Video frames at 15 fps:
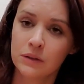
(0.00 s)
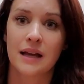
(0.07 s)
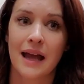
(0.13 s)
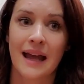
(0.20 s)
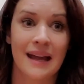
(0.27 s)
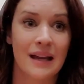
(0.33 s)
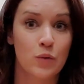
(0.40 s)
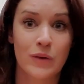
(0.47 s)

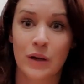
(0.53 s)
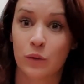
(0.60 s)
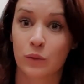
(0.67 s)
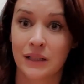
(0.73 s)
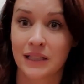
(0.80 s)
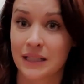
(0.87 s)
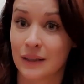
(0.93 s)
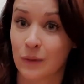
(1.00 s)
and we
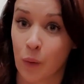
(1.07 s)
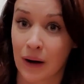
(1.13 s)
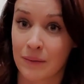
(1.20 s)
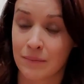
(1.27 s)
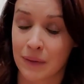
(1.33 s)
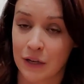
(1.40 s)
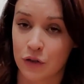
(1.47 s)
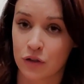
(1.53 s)
only need 1
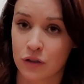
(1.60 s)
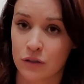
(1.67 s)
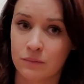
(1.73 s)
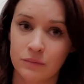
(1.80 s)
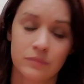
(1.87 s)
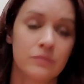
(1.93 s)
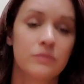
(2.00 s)
bedroom,